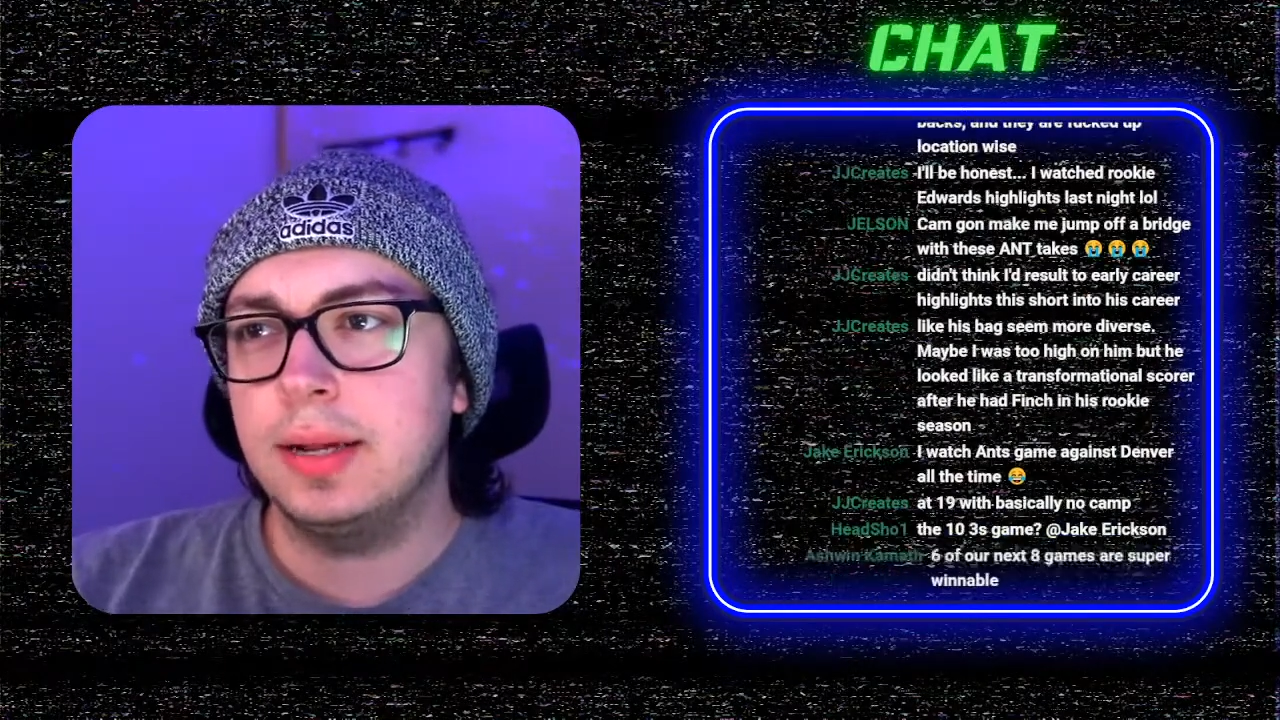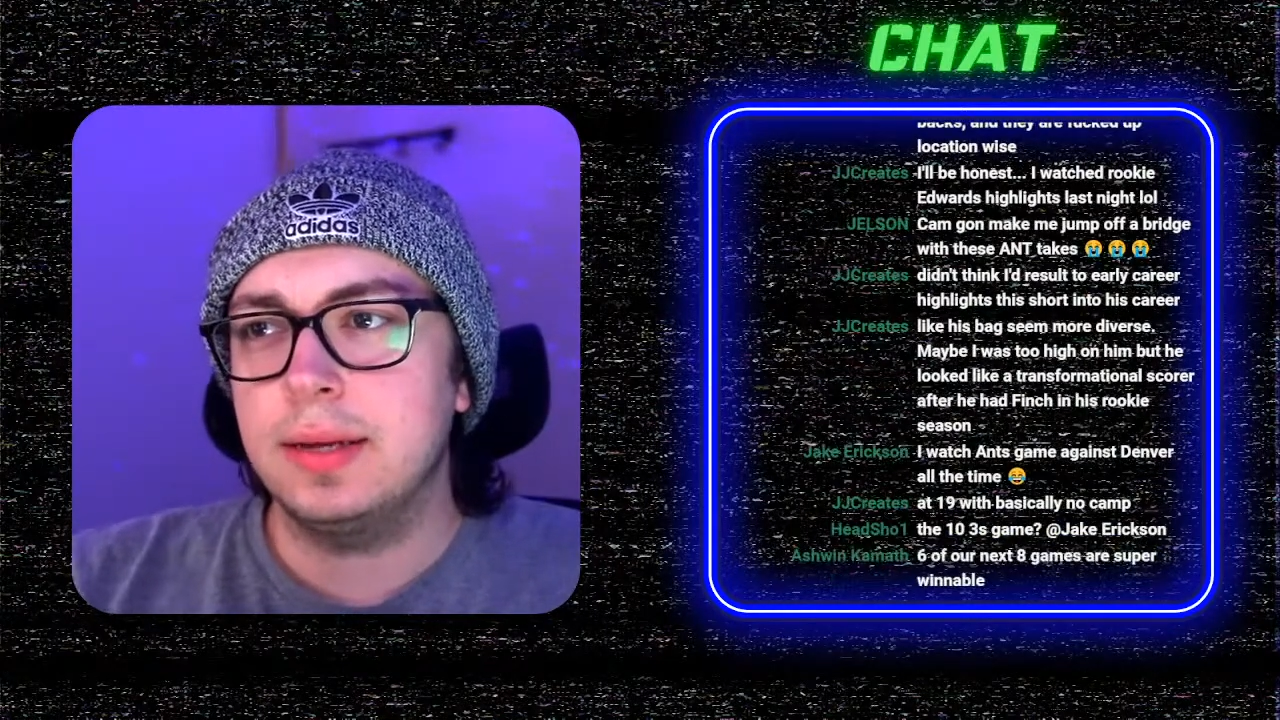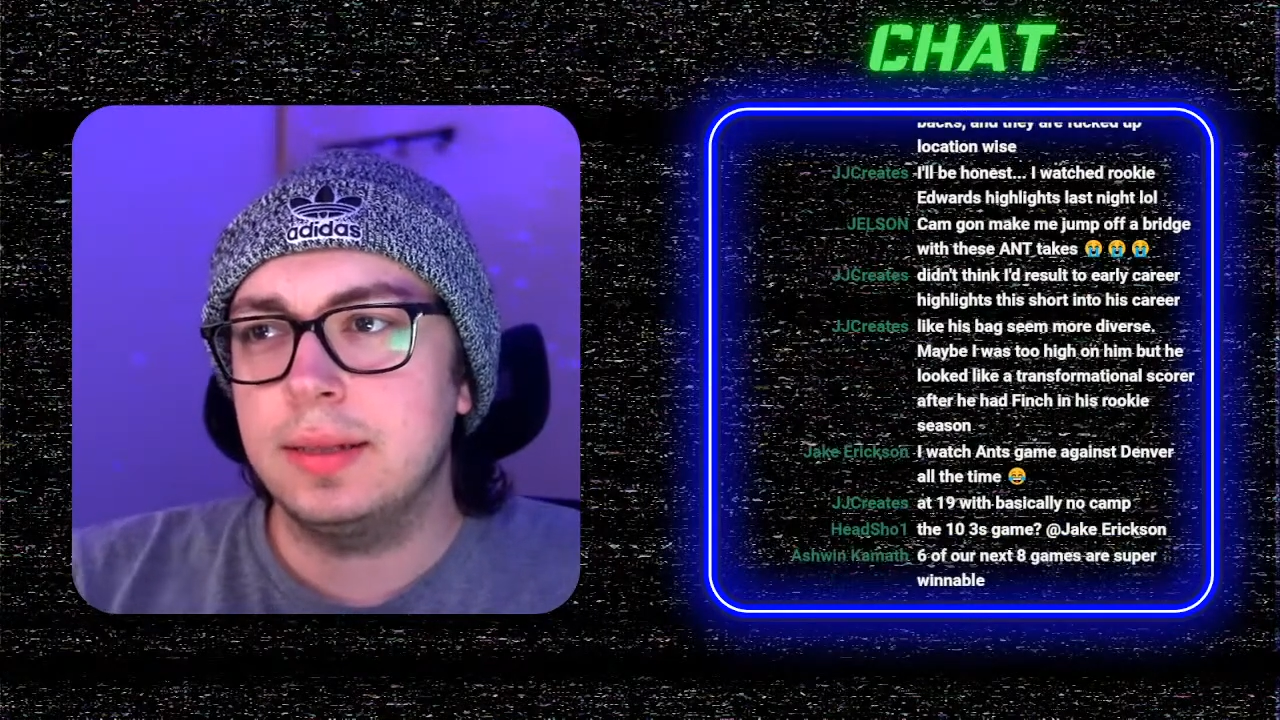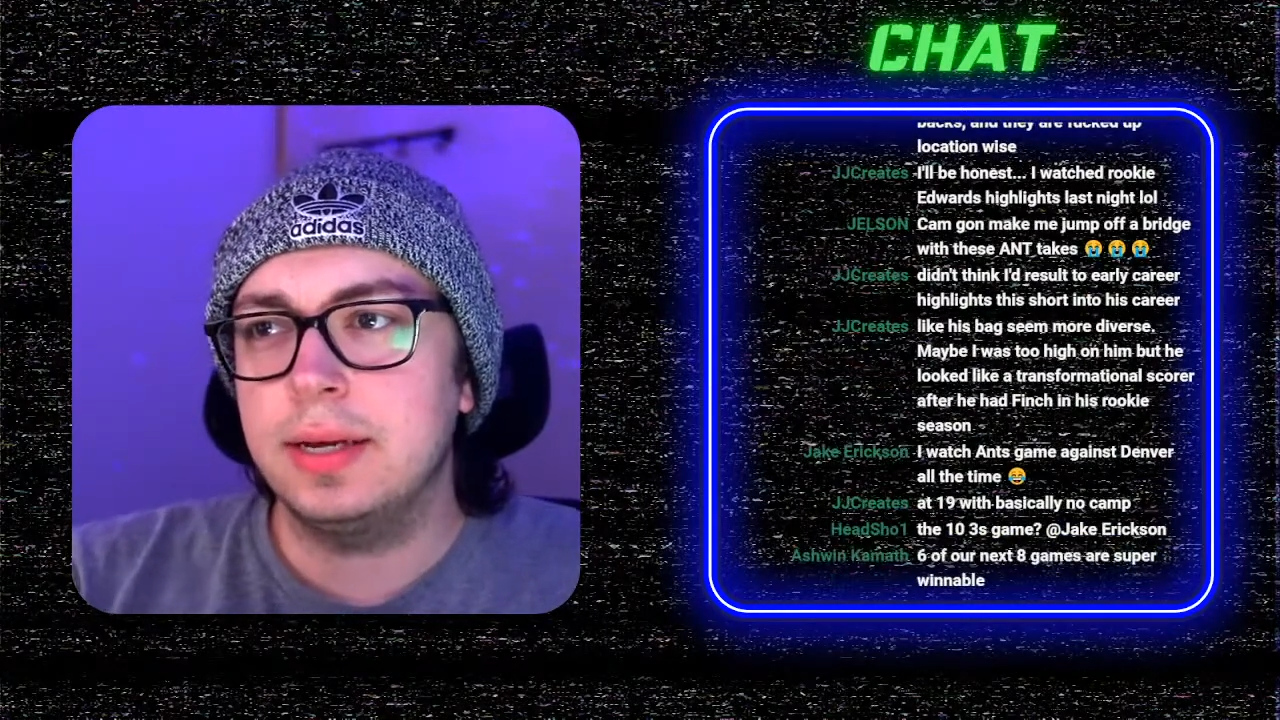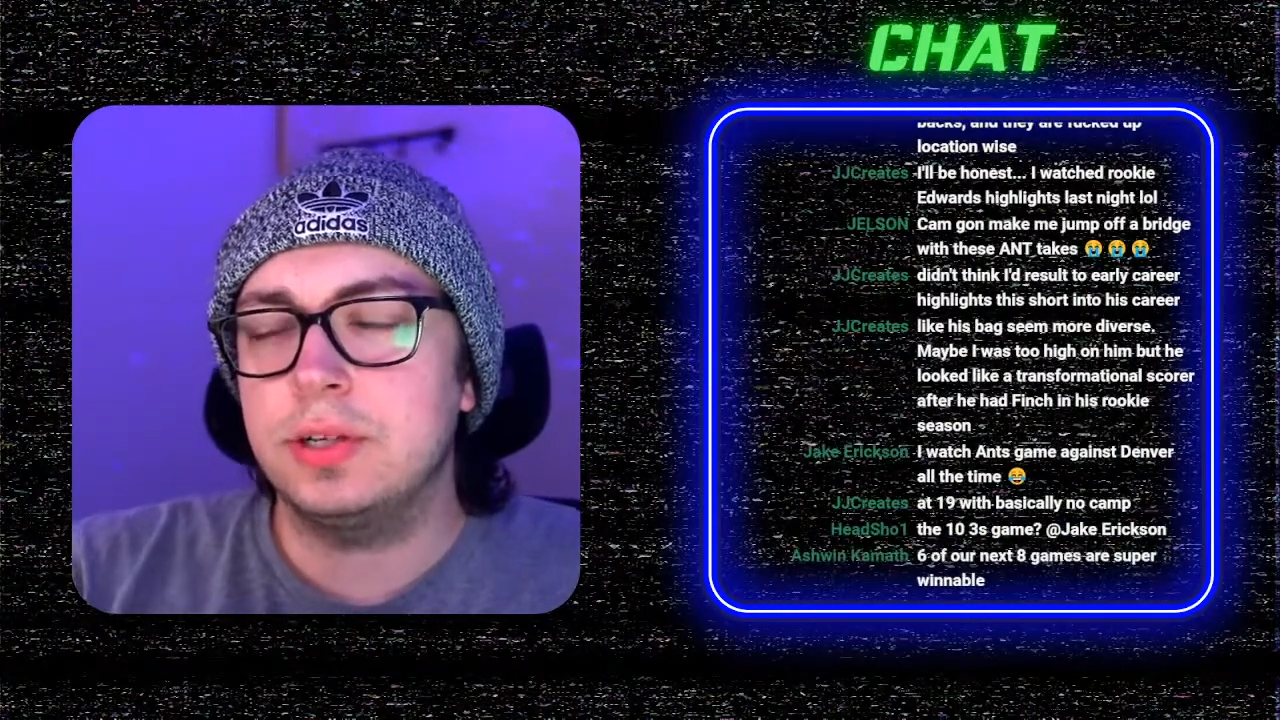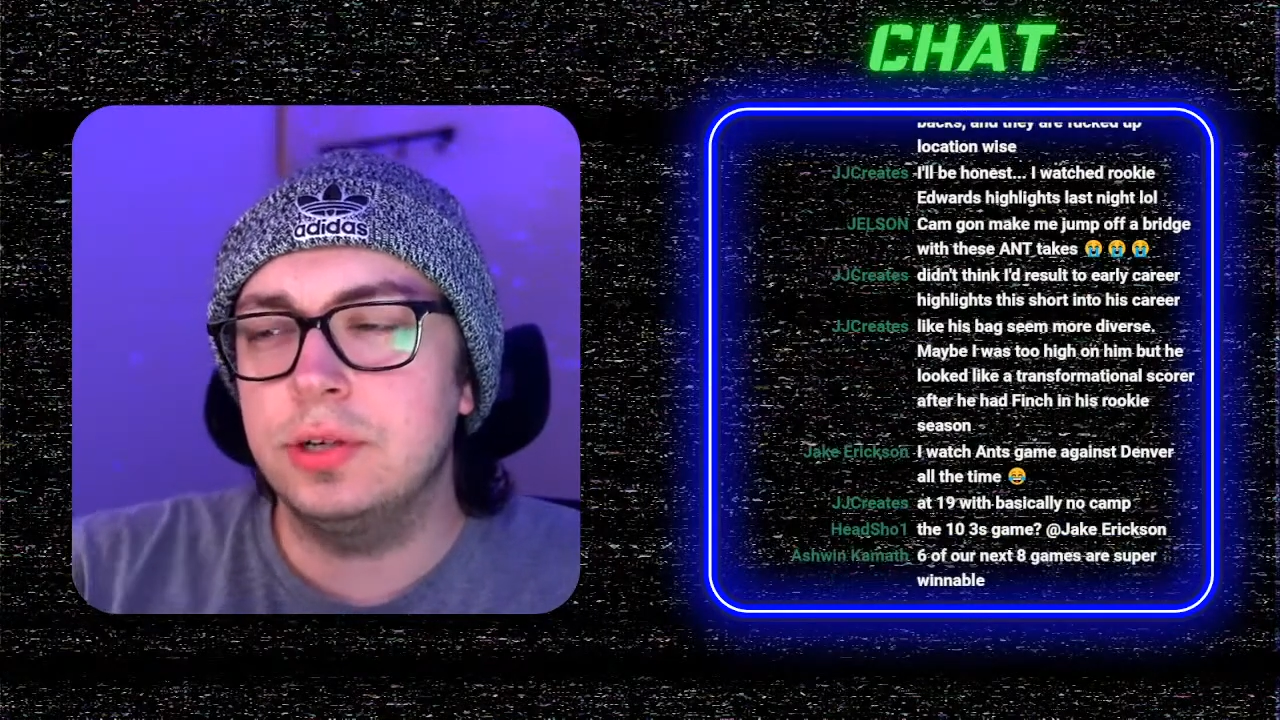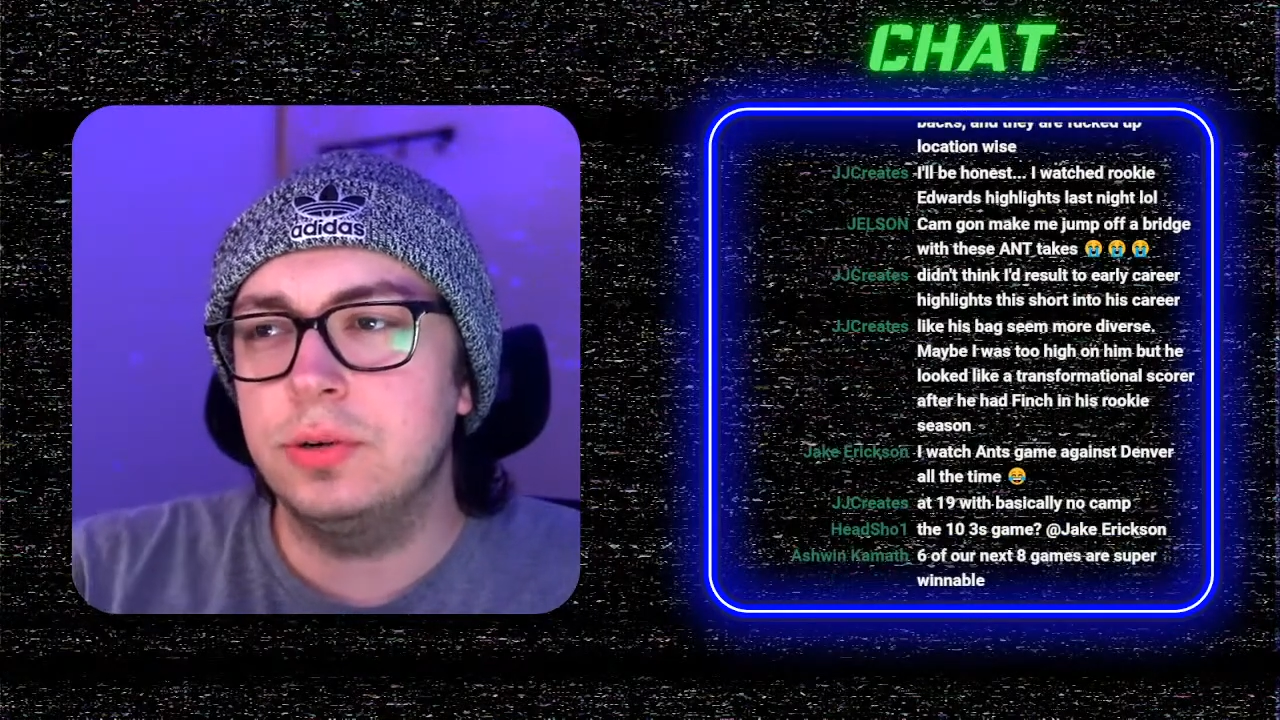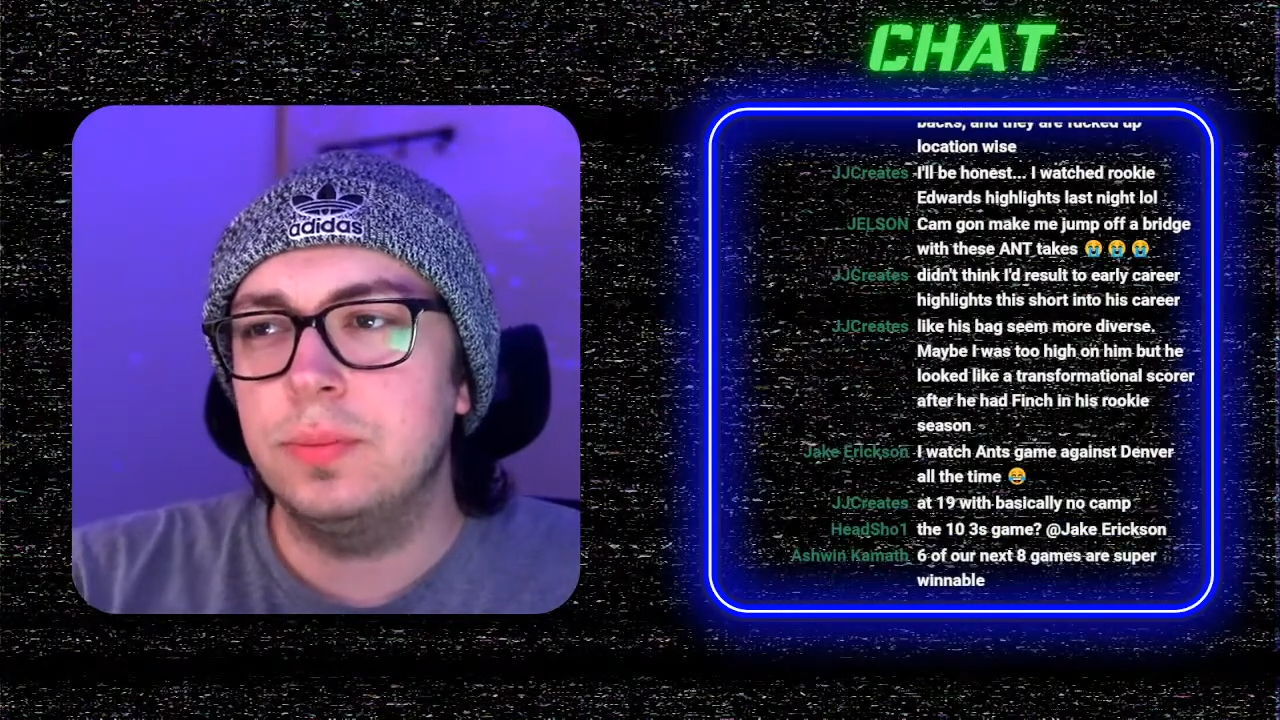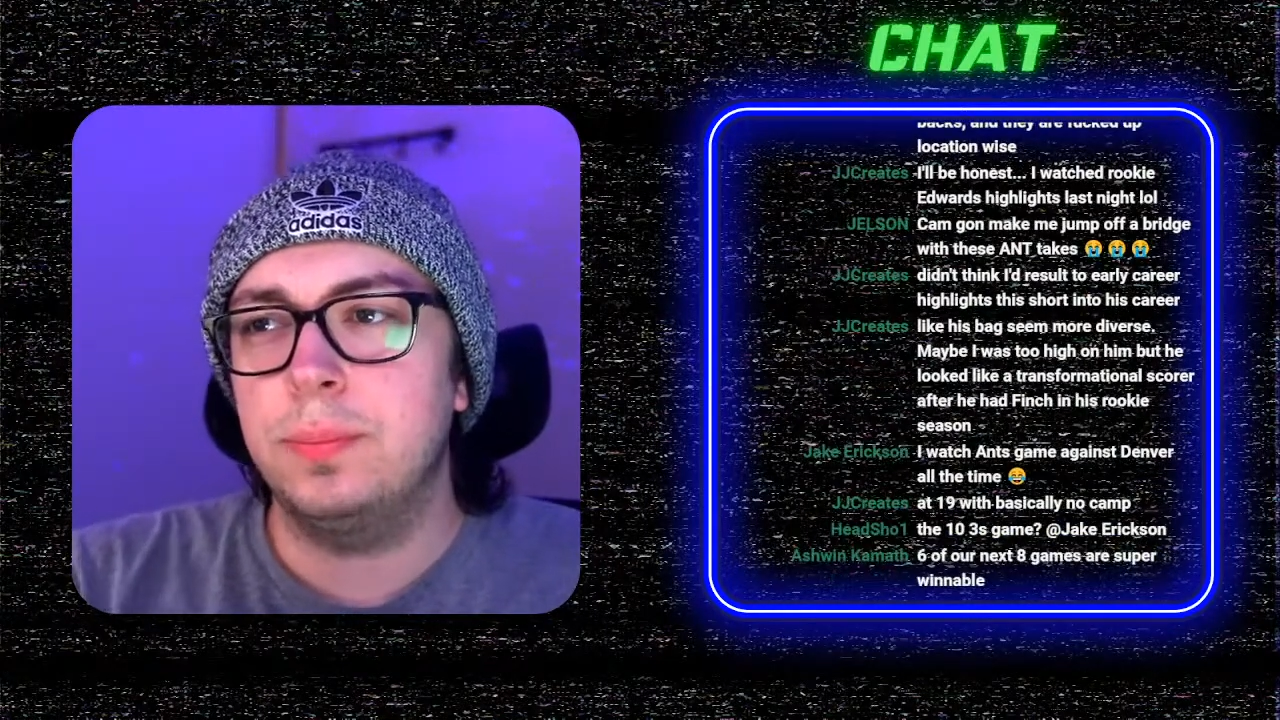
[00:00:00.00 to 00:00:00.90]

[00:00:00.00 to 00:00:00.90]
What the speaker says: I think, too,